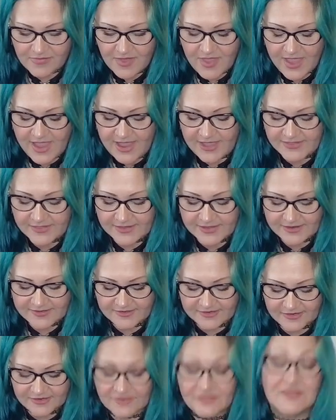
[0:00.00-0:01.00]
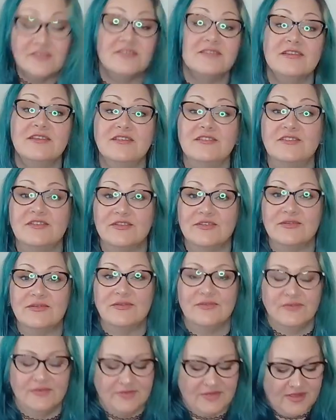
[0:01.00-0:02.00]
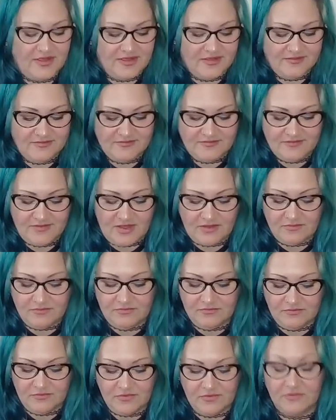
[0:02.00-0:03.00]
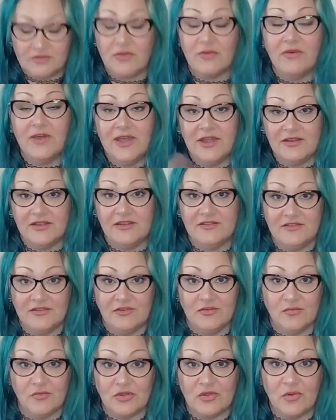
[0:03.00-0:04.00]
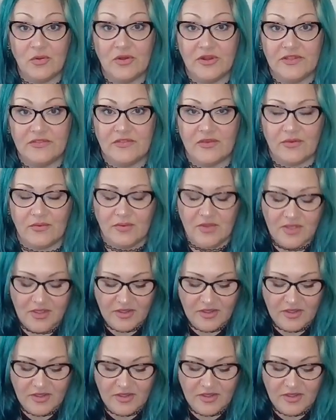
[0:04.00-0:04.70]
and then turn this into, I will go ahead and continue to record it though,